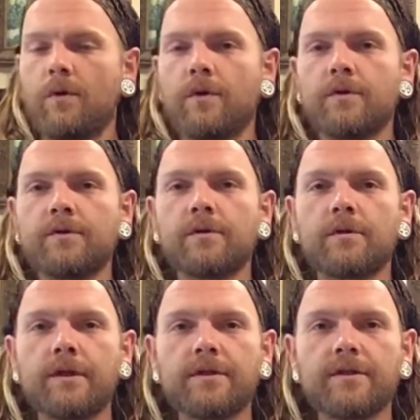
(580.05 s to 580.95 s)
And so
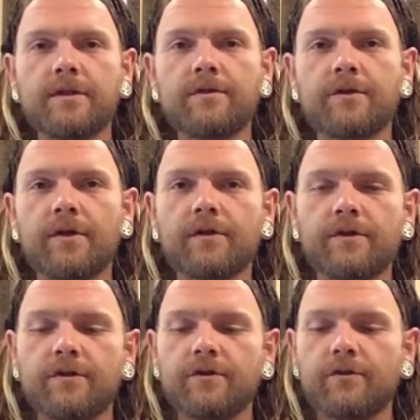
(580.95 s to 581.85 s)
that's
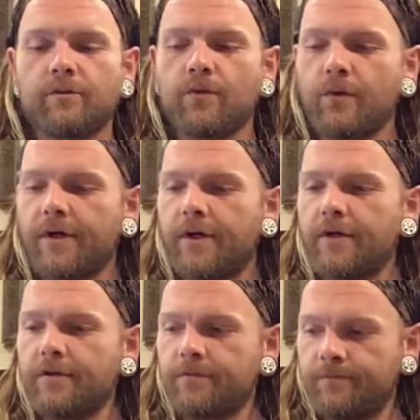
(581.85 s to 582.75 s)
introduction to
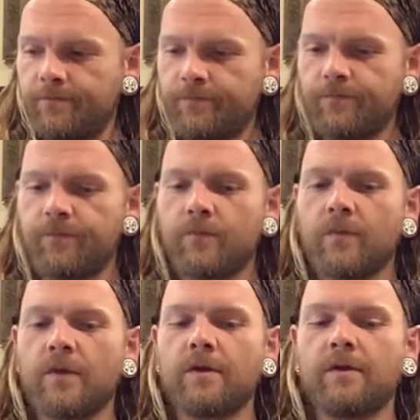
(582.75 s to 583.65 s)
Pu-erh.
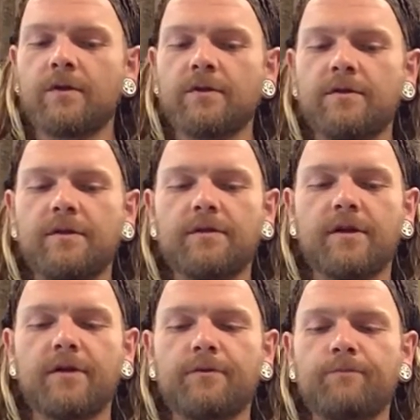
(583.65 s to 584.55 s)
Tea
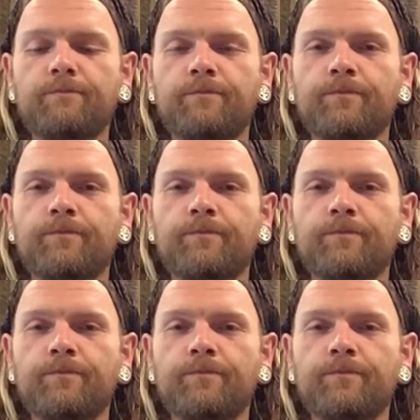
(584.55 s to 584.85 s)
time.